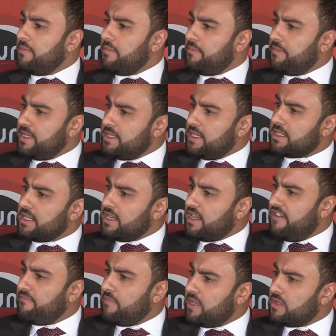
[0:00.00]
business and
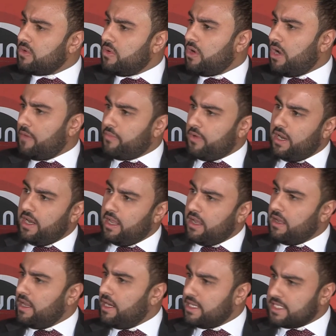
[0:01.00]
government all
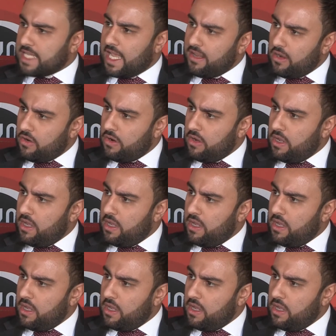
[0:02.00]
operating in a silo,